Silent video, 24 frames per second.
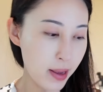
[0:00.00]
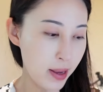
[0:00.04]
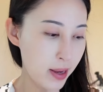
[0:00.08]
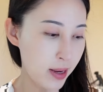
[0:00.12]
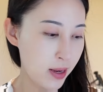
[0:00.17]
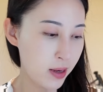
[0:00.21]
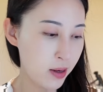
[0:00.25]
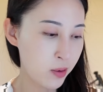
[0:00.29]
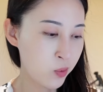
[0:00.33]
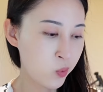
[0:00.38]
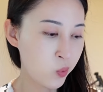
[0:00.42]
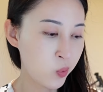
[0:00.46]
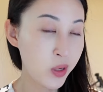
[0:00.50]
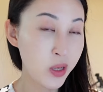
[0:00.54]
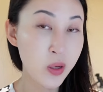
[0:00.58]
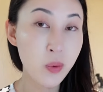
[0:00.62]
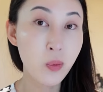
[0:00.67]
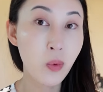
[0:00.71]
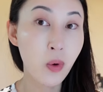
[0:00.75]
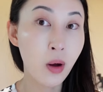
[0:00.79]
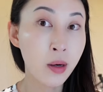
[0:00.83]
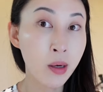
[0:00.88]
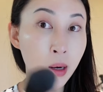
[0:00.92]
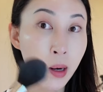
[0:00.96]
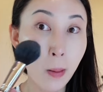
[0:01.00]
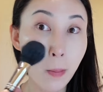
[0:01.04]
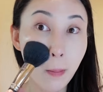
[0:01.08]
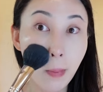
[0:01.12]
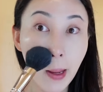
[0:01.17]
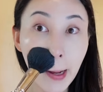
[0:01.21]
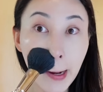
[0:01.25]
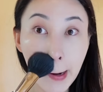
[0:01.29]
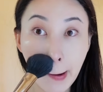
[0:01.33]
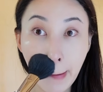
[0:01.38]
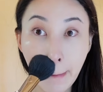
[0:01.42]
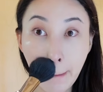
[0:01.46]
And we want our
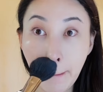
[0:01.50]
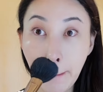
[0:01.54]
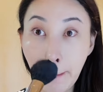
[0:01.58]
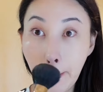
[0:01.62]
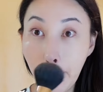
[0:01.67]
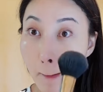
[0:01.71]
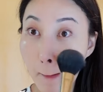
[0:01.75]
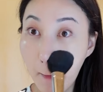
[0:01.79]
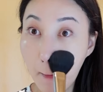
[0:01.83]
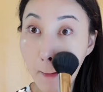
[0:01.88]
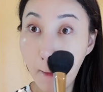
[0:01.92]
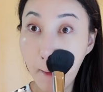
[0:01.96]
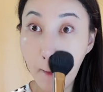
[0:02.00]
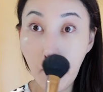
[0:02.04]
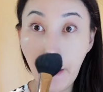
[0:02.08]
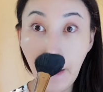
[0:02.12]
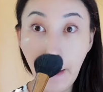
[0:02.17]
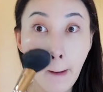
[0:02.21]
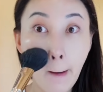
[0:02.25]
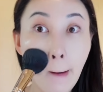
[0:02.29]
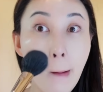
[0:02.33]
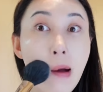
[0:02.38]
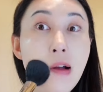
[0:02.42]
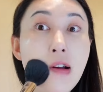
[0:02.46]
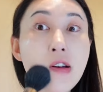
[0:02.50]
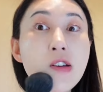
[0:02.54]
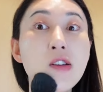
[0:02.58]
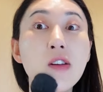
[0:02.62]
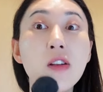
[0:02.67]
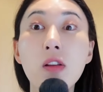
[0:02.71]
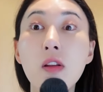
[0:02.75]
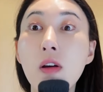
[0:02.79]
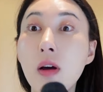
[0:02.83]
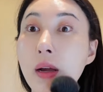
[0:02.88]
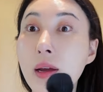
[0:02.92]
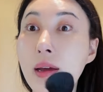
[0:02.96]
makeup to
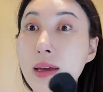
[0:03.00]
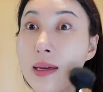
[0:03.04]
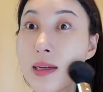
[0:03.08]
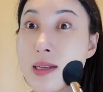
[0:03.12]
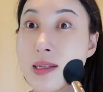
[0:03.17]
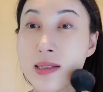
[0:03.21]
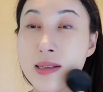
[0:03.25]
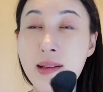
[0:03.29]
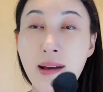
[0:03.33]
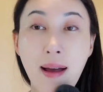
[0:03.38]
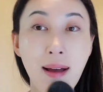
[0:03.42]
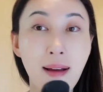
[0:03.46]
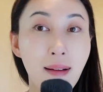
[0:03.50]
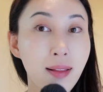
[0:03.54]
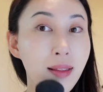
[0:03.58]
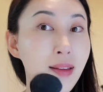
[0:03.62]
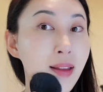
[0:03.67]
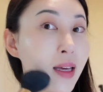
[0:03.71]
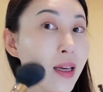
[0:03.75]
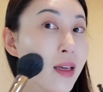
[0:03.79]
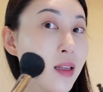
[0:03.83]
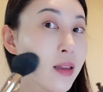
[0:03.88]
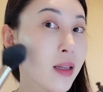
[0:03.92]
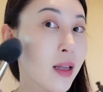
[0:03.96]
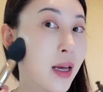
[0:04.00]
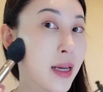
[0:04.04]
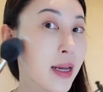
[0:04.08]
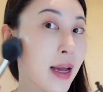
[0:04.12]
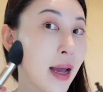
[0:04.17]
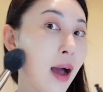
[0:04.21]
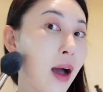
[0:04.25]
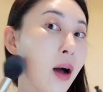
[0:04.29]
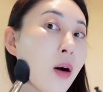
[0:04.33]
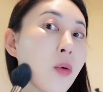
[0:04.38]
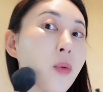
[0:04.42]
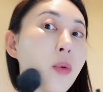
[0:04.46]
look exactly like
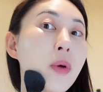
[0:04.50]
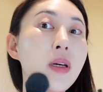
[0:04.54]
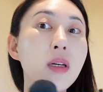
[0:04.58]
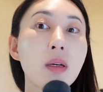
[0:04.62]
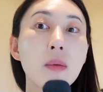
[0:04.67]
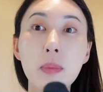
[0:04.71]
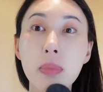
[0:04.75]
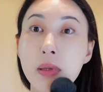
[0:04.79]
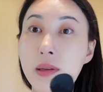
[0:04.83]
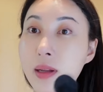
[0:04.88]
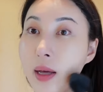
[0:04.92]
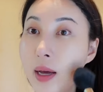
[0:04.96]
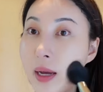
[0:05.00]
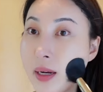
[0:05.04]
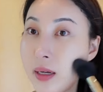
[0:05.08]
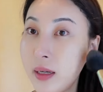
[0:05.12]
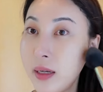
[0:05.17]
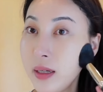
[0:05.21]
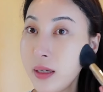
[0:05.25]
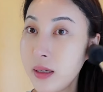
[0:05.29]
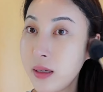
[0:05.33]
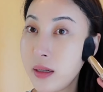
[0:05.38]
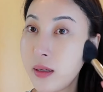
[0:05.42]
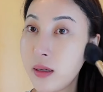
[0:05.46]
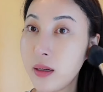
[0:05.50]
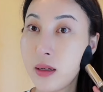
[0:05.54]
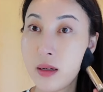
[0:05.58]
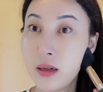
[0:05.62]
how we applied it